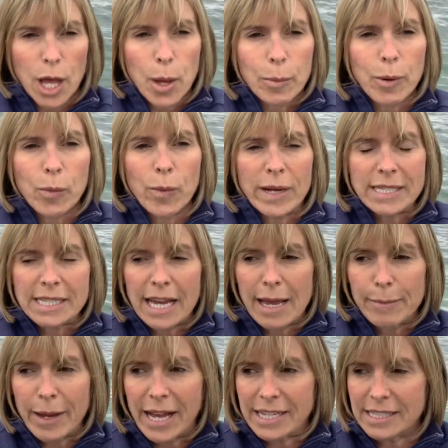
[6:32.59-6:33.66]
But one
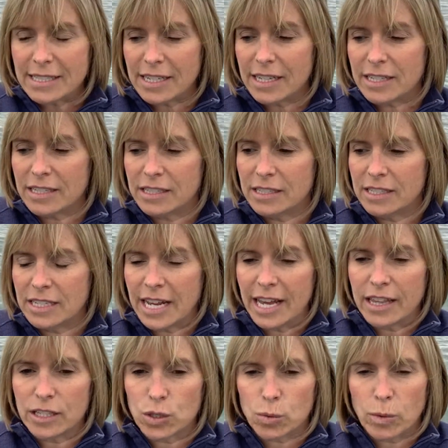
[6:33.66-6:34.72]
time I did deny
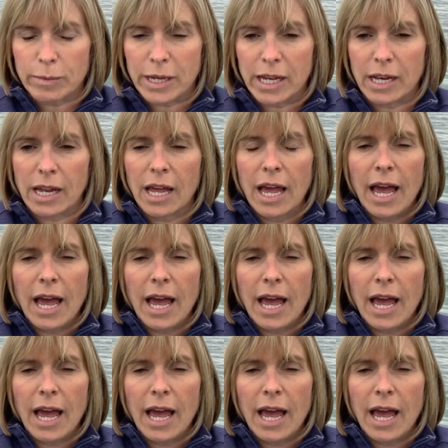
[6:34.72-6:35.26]
this woman.